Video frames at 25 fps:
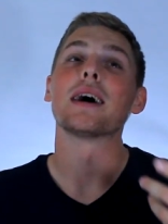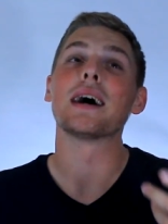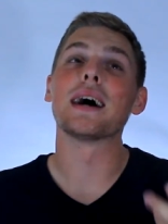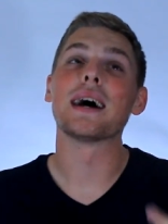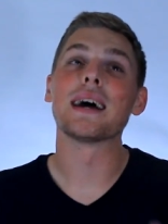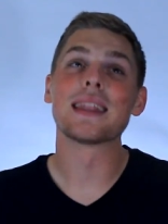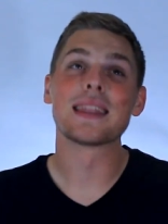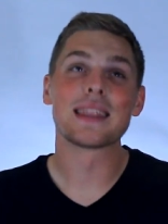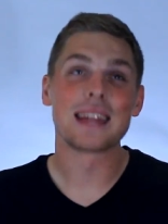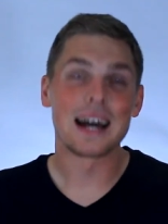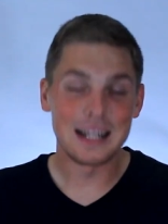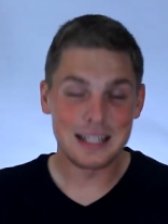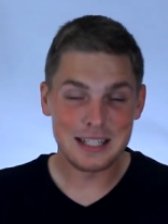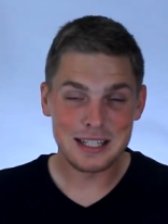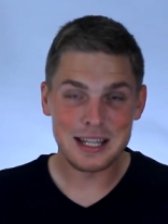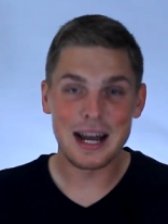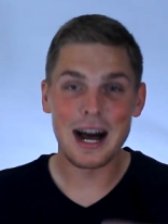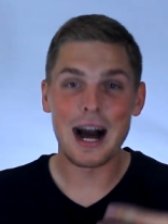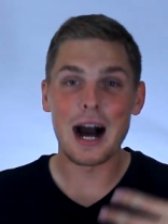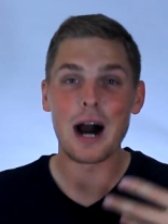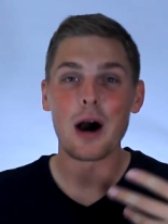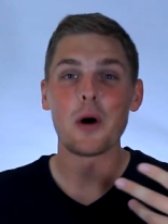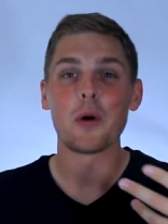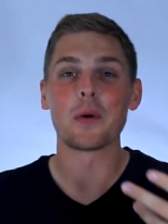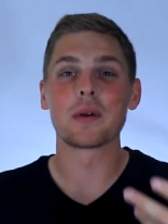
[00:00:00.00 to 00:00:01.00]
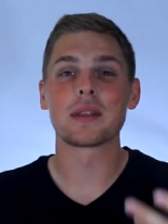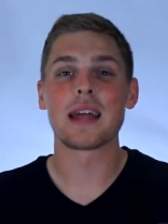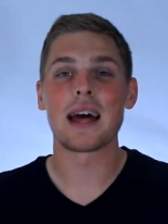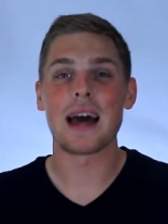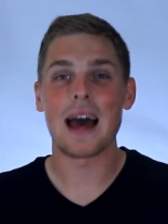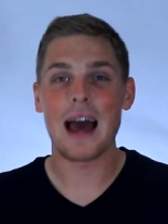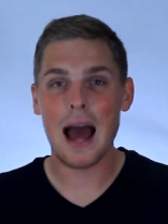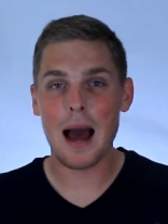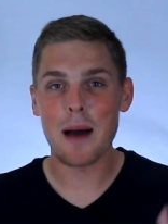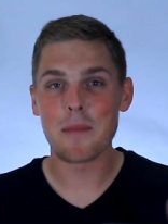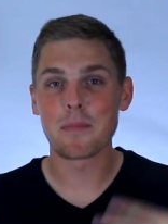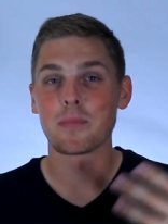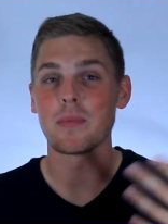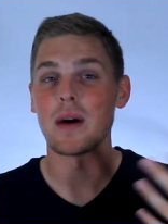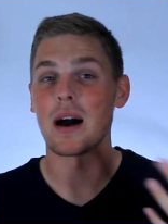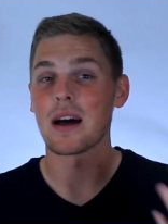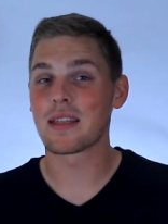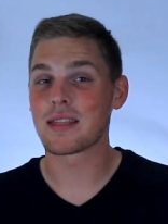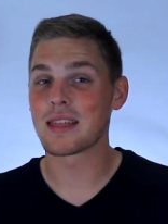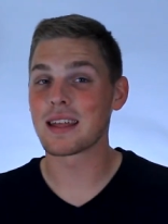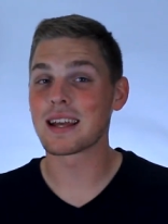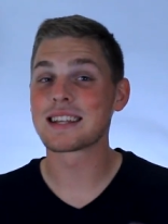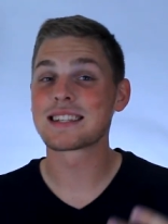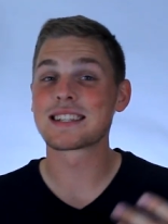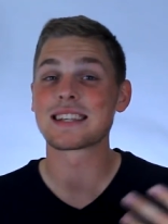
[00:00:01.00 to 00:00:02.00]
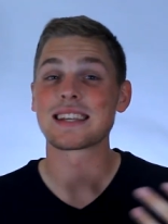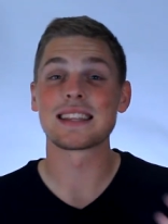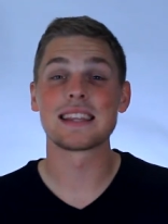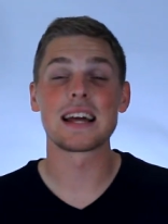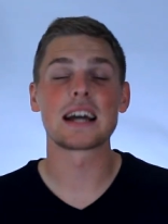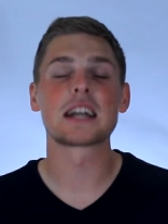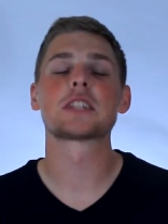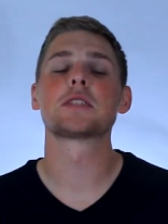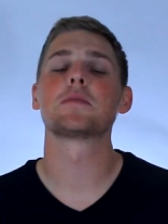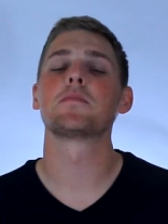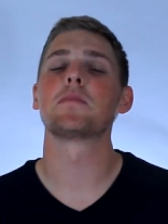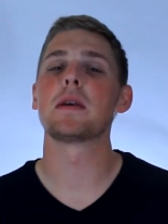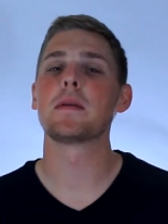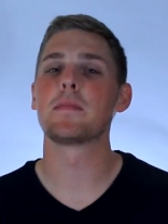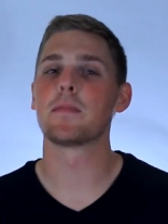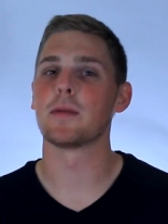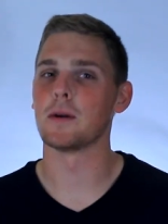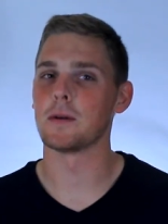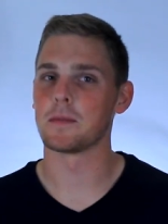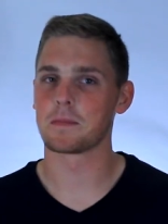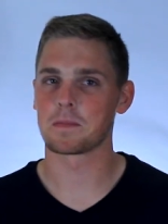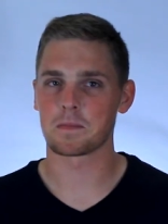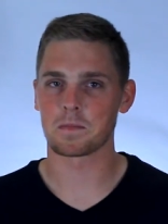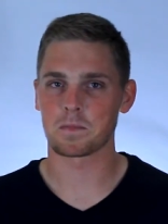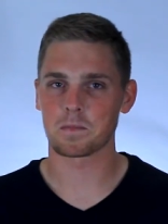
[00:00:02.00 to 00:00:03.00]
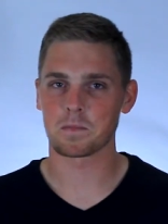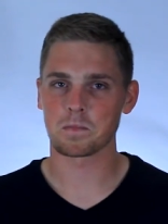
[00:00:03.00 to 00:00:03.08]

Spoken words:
And that's how the app, I think, selects people.